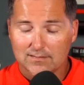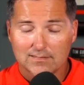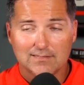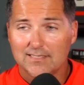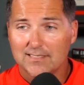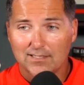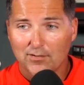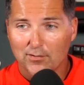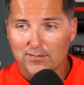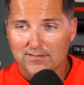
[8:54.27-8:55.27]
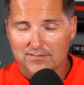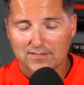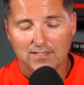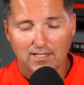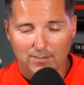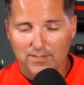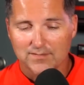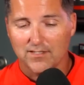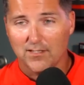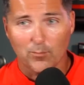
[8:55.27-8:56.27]
didn't get hurt um, as
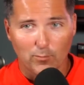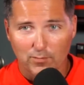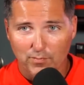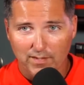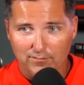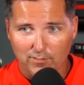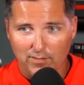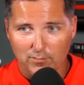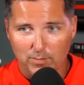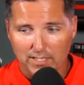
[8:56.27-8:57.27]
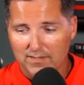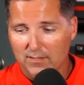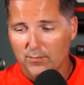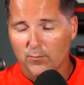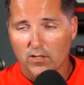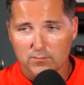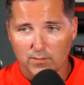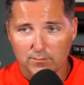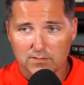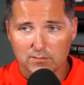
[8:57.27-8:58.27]
the number one thing for everybody. I think we walked away
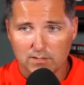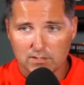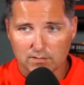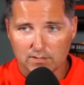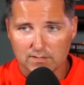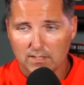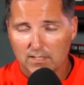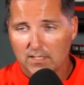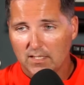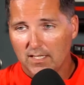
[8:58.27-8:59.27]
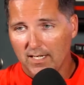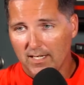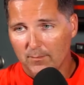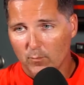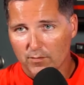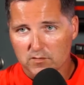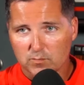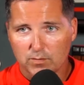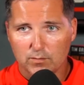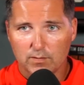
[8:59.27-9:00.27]
with two injuries, um,
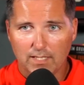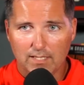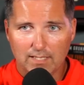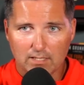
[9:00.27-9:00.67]
Witherspoon and Nic